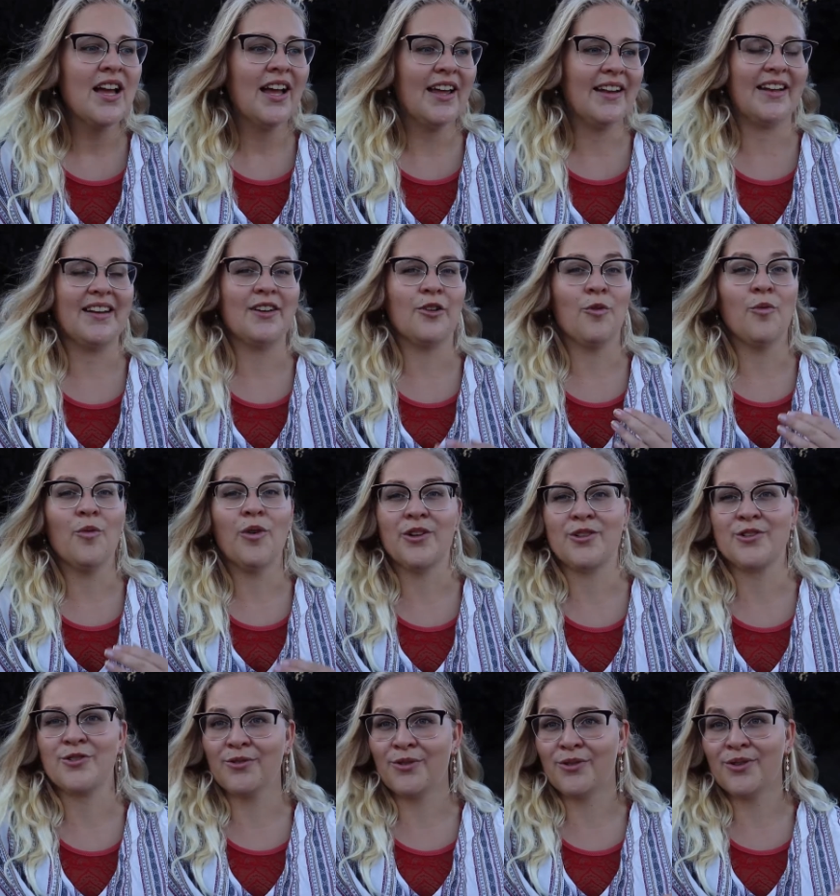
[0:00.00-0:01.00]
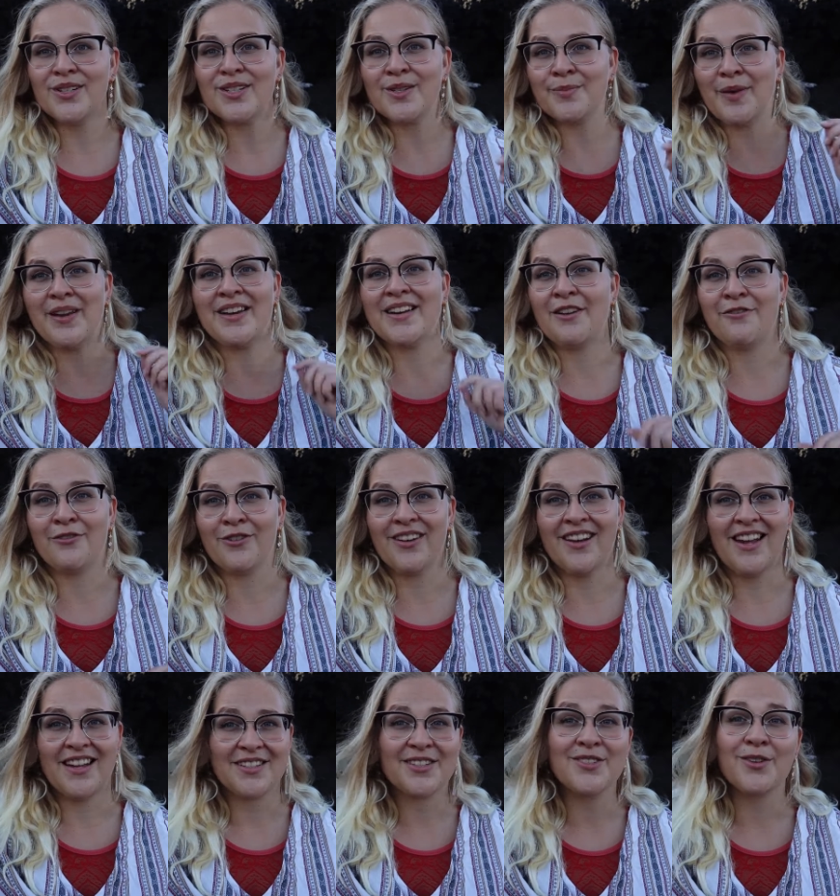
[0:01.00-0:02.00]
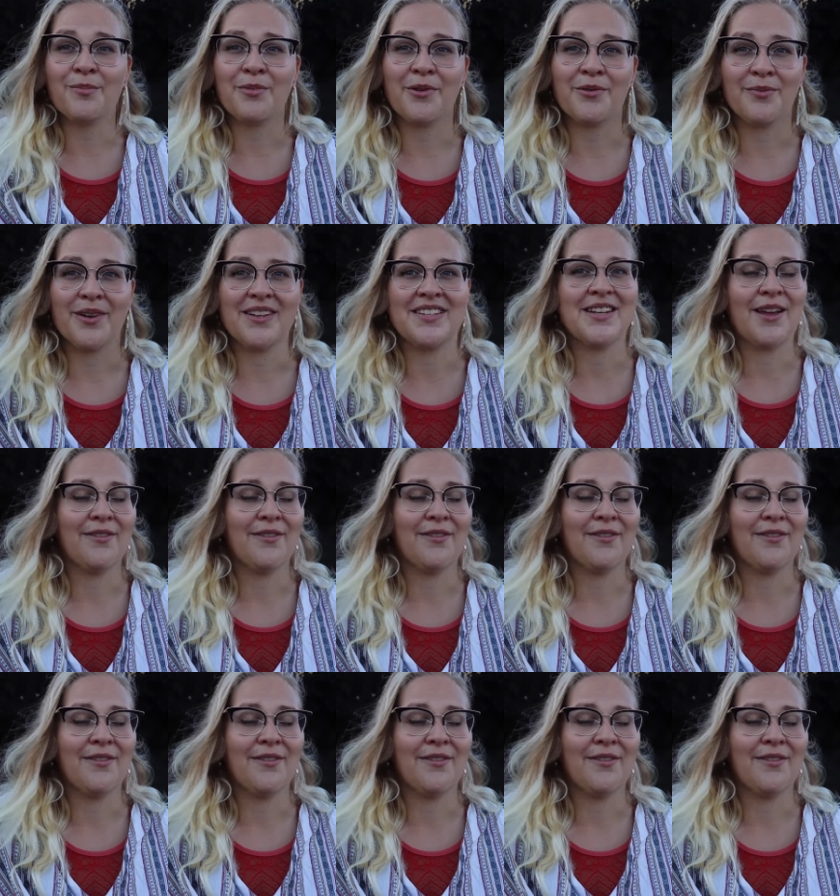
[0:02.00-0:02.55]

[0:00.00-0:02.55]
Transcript: And I don't want to spend every last drop of my